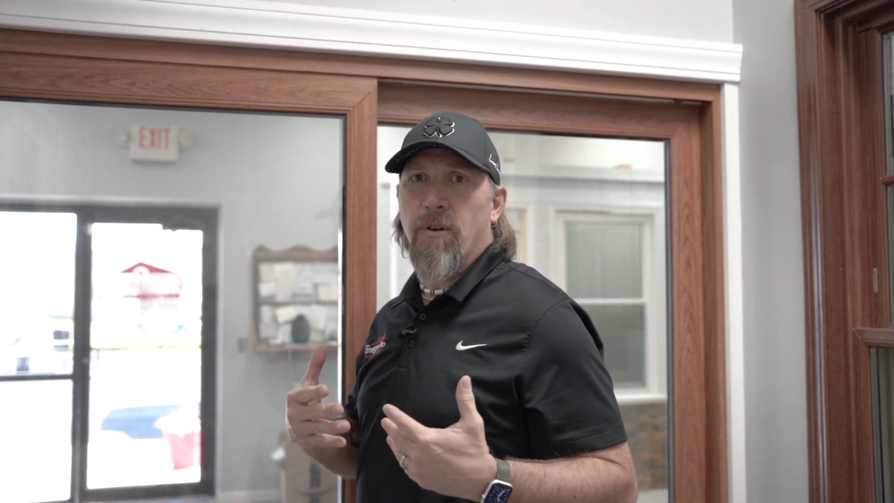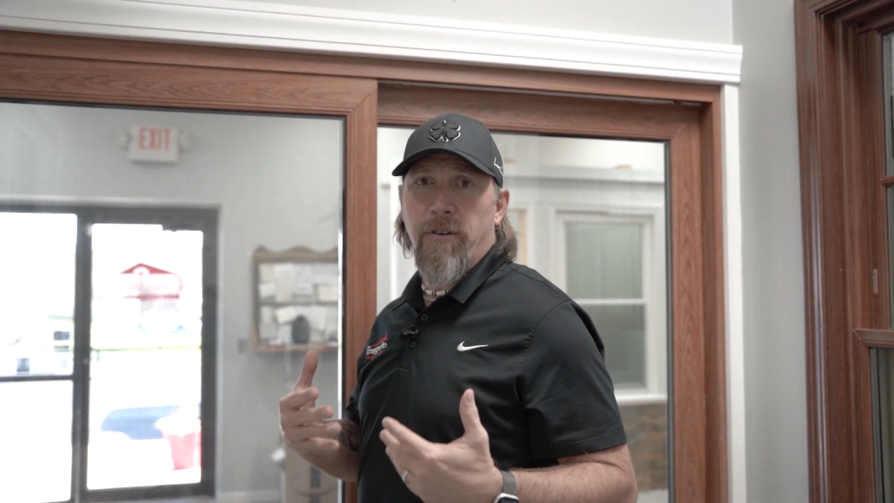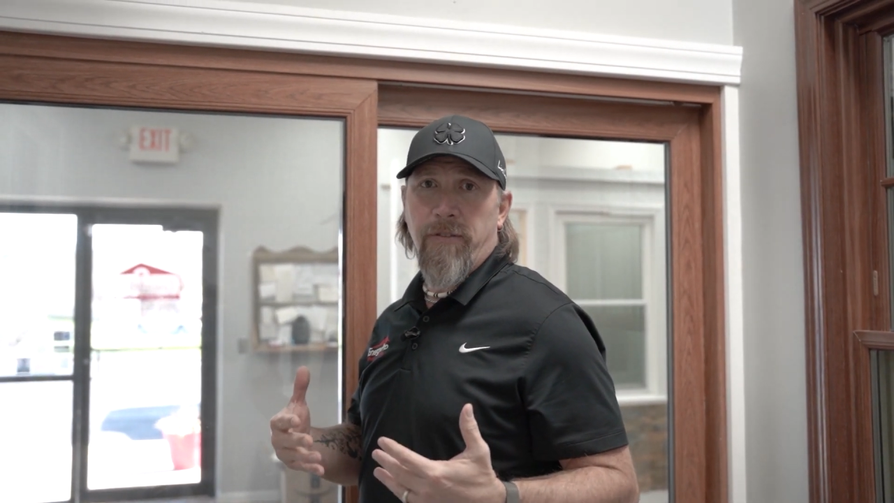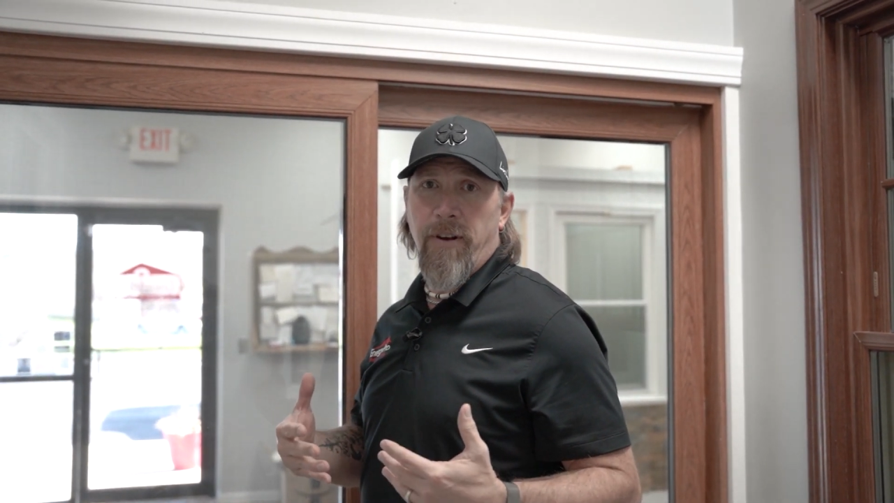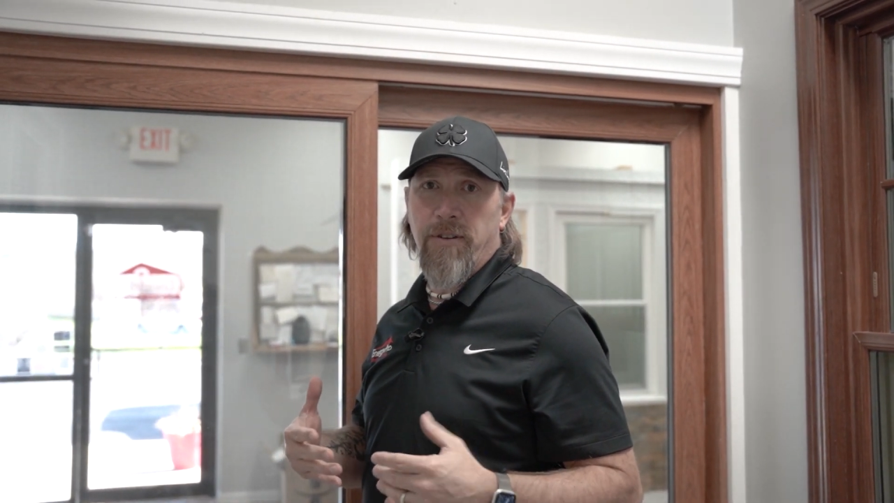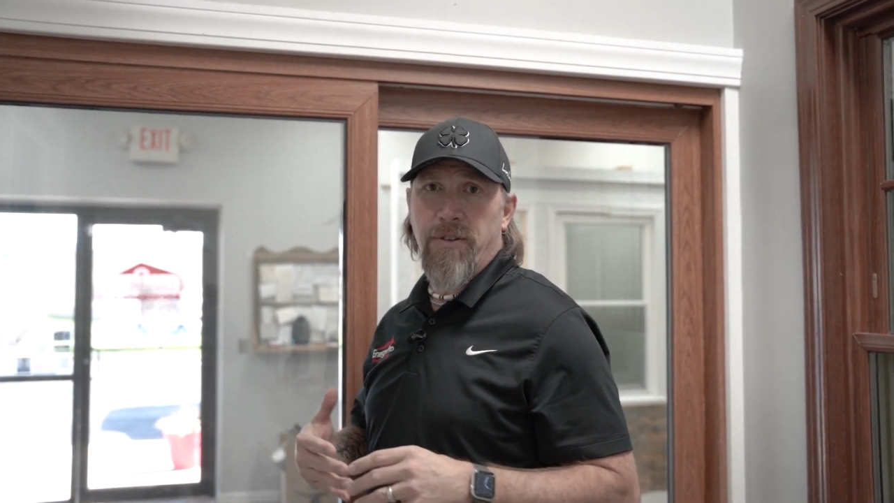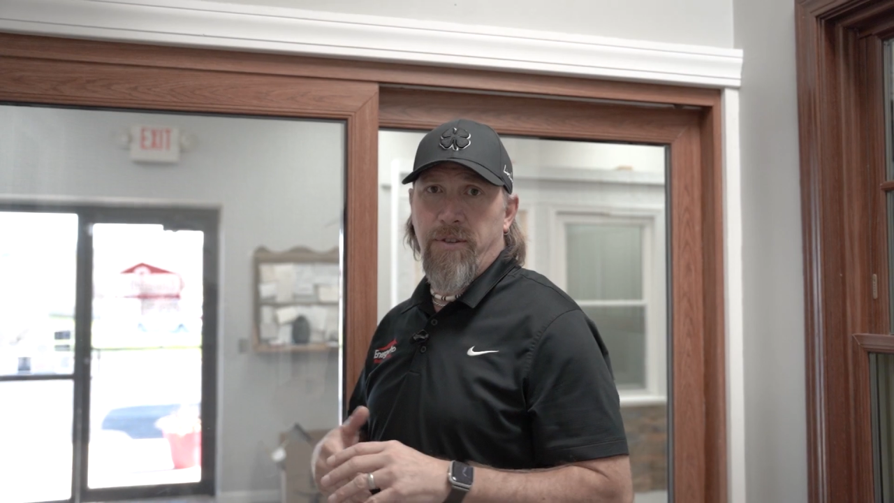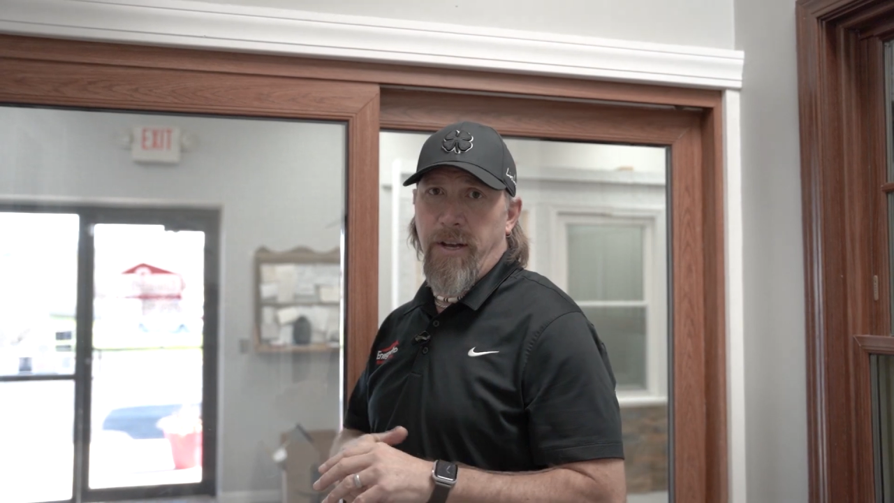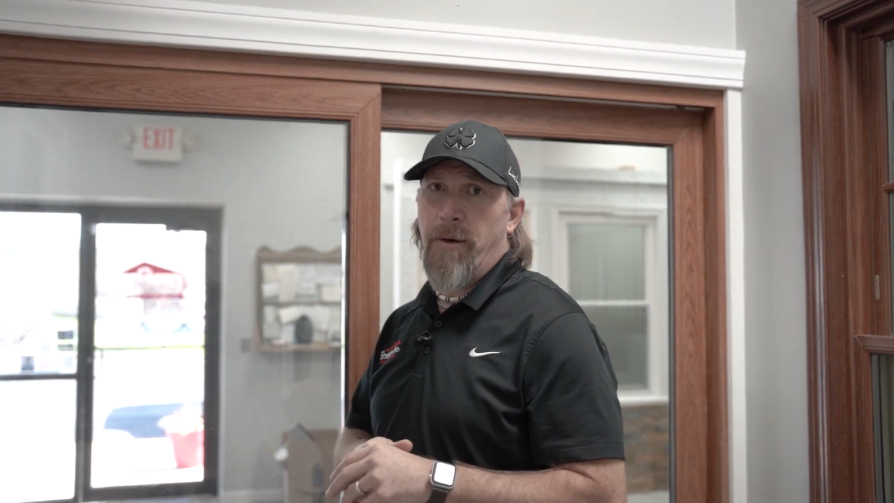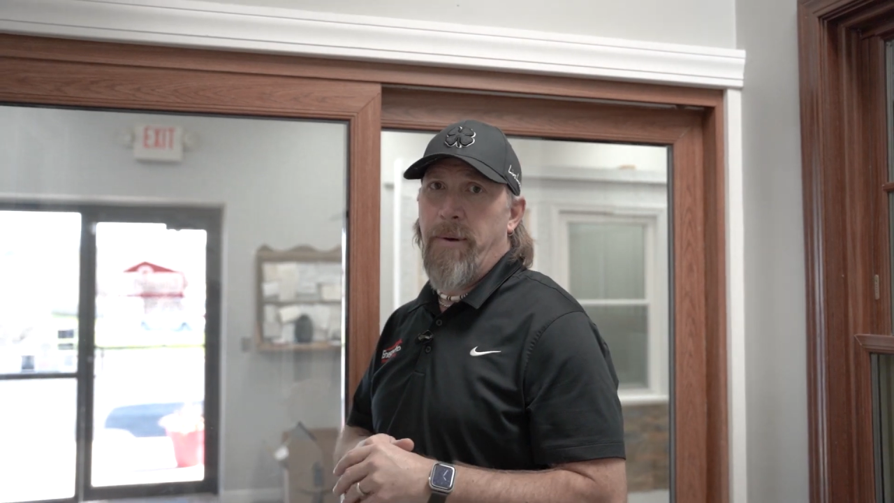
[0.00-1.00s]
or a French
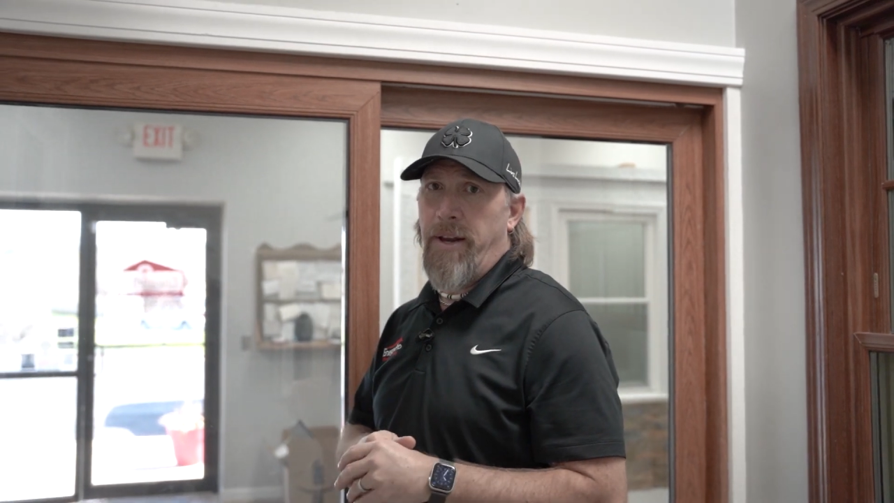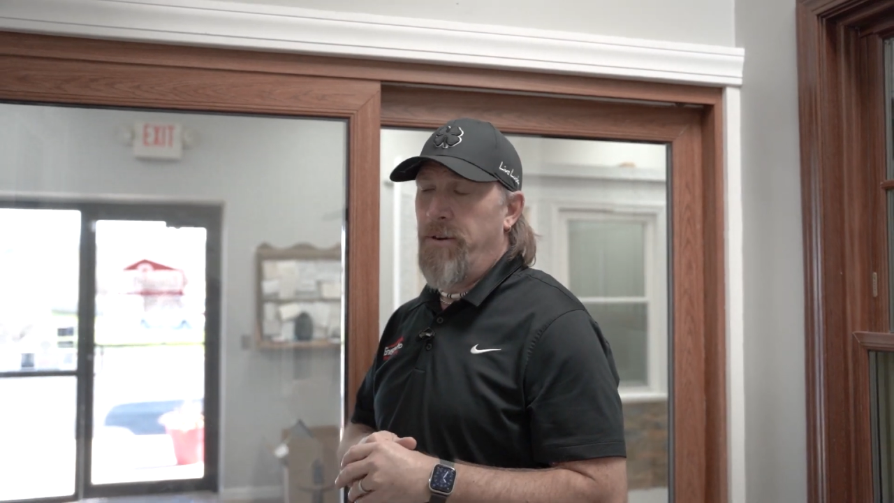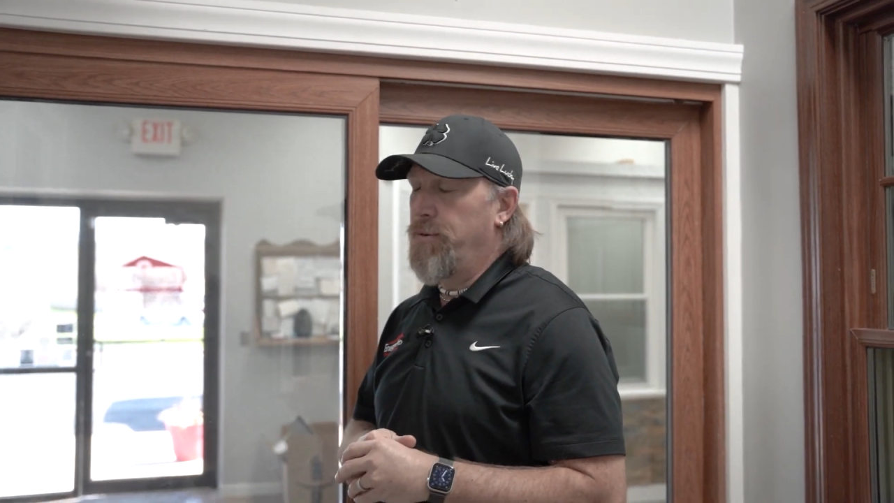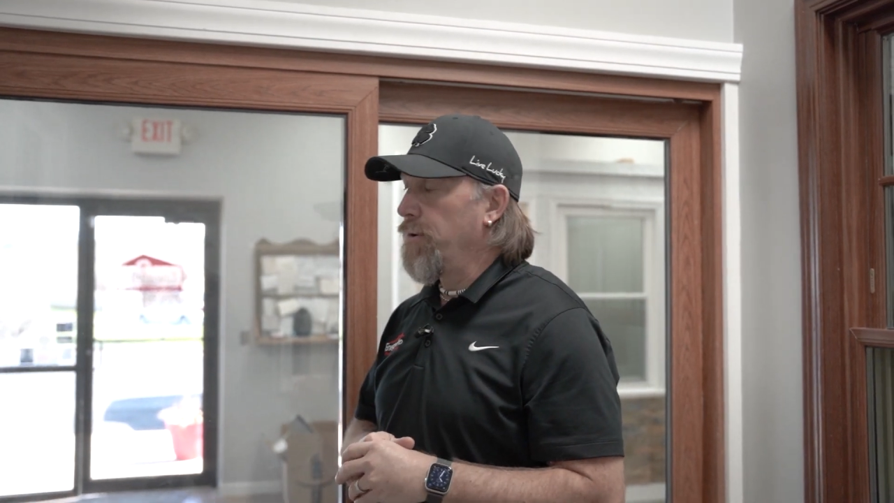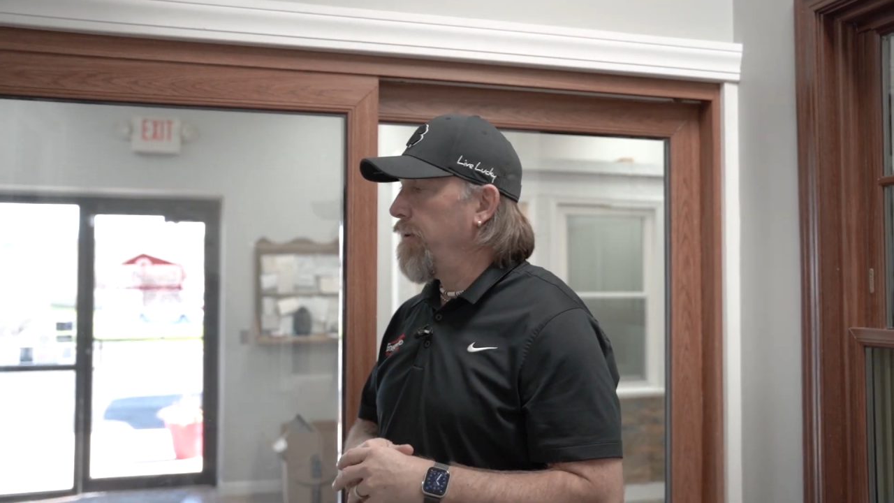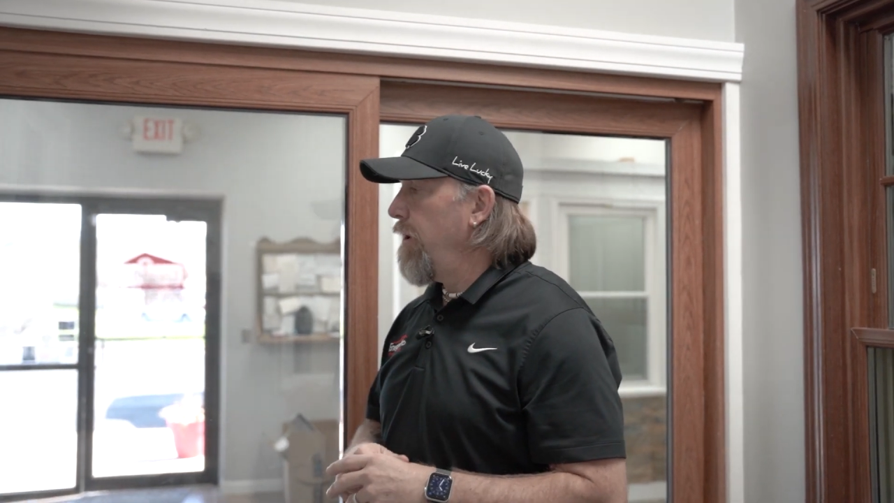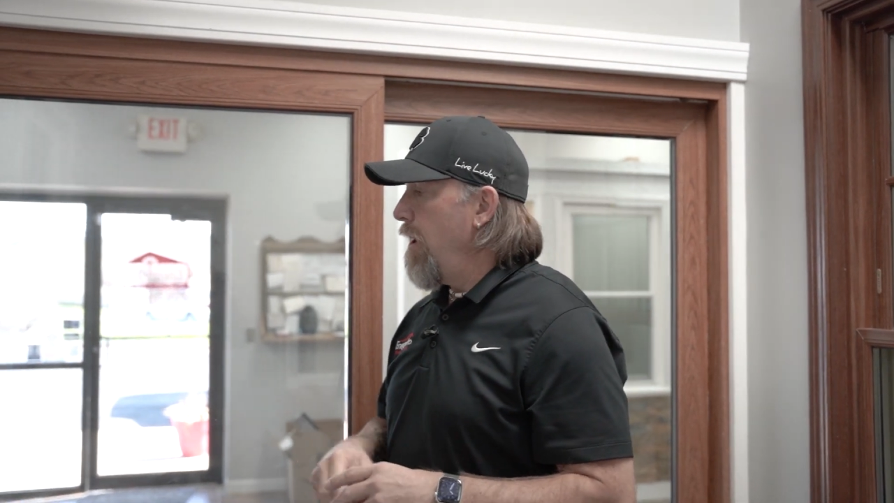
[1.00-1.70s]
style patio door.